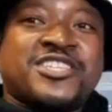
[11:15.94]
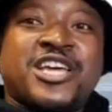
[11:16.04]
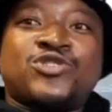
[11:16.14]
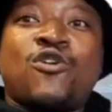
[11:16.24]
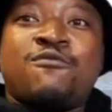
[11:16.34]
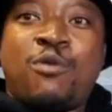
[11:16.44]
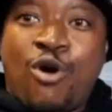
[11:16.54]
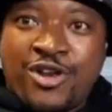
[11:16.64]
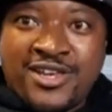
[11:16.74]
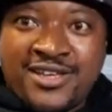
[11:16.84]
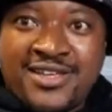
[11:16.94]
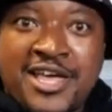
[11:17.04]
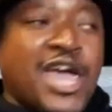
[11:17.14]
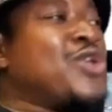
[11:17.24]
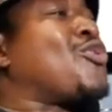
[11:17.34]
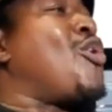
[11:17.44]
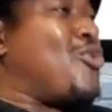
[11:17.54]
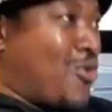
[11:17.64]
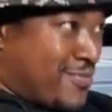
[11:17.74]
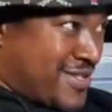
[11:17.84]
with a stash of porn and
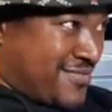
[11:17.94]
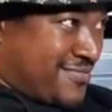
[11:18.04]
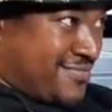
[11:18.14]
condoms.